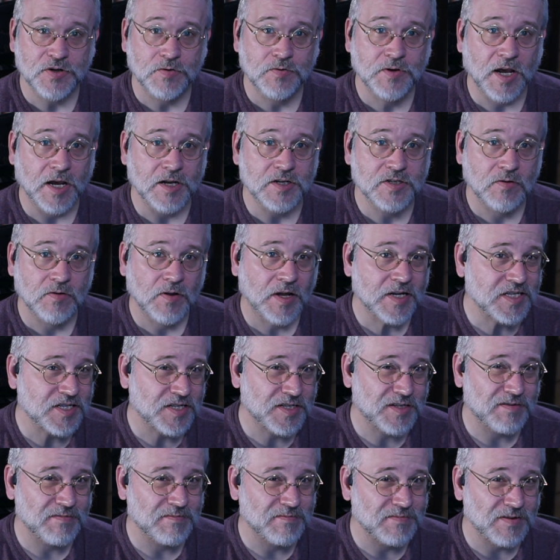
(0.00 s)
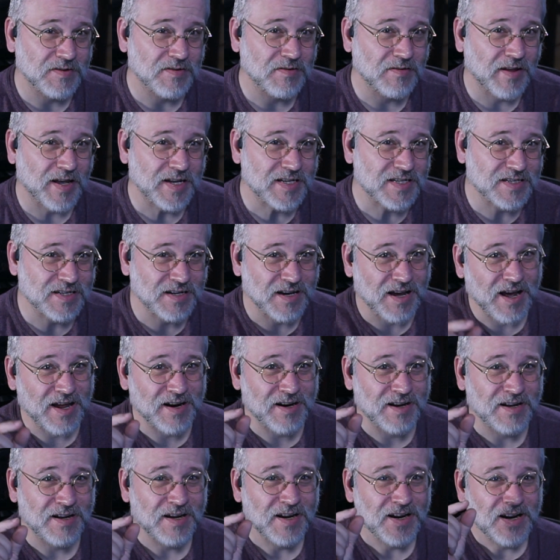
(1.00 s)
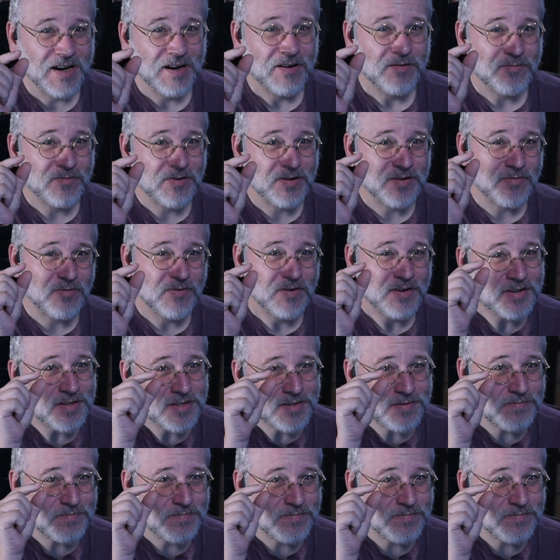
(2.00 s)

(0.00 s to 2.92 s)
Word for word: Okay, so let's let's kind of we're we're